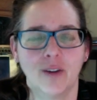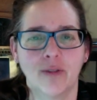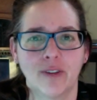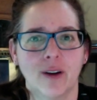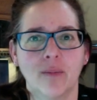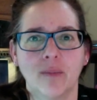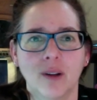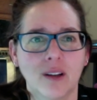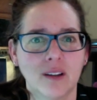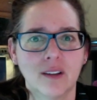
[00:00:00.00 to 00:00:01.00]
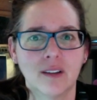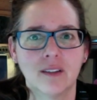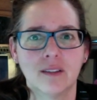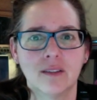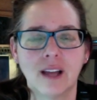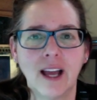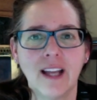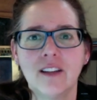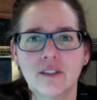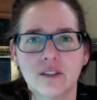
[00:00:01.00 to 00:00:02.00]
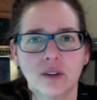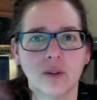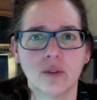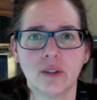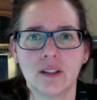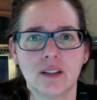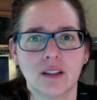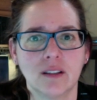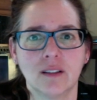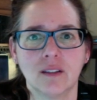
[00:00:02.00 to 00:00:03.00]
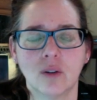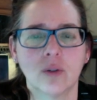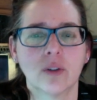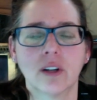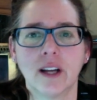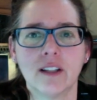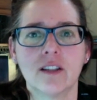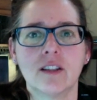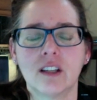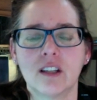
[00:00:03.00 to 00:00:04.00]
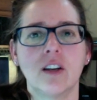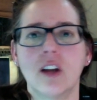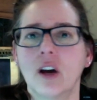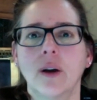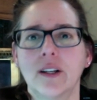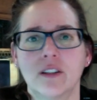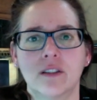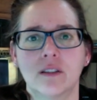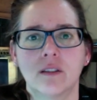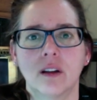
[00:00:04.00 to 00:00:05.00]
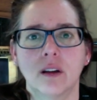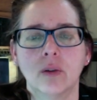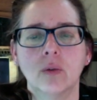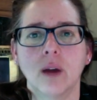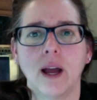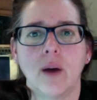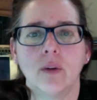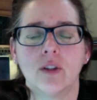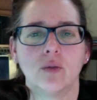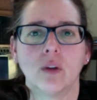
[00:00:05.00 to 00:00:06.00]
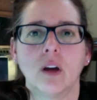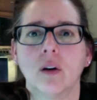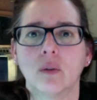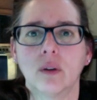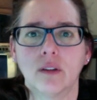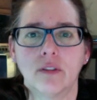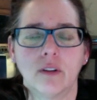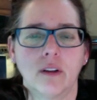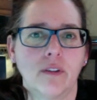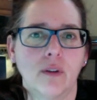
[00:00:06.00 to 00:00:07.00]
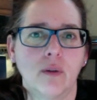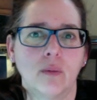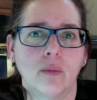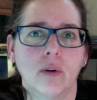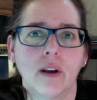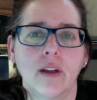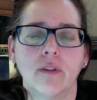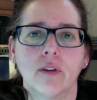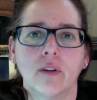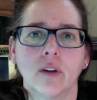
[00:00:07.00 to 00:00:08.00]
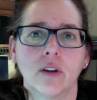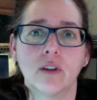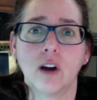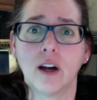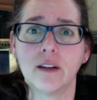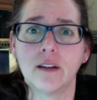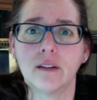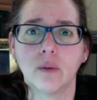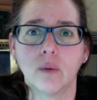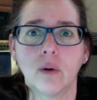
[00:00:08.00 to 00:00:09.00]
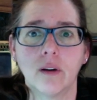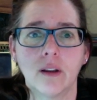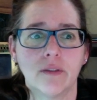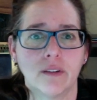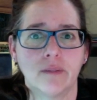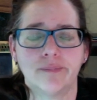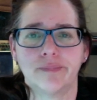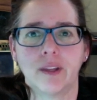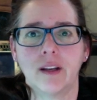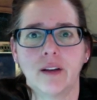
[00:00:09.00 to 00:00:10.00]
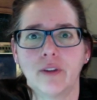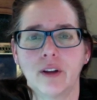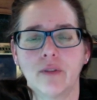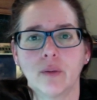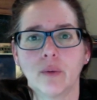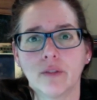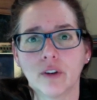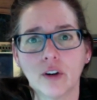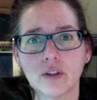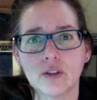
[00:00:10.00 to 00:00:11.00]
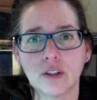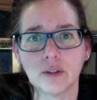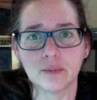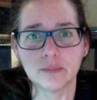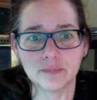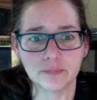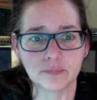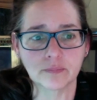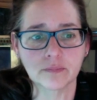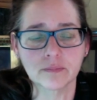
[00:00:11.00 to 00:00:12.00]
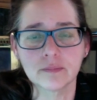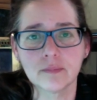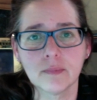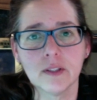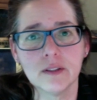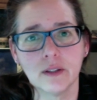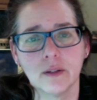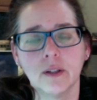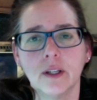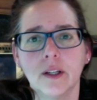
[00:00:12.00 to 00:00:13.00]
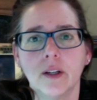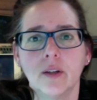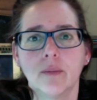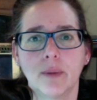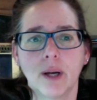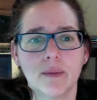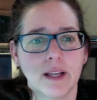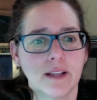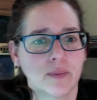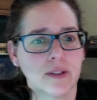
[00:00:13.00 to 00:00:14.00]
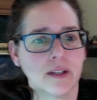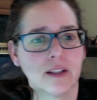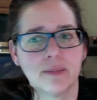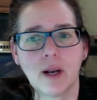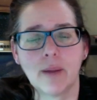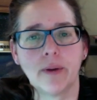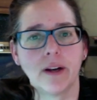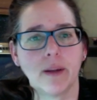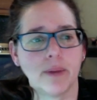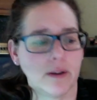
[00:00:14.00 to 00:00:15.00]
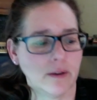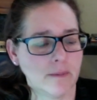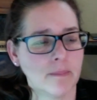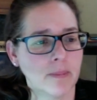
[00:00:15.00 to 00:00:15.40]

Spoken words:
From 9 years old until older. I just didn't know. How would you know if you were never taught, or even it never even would have occurred to you? So, my mom's last will and testament, I put it up here,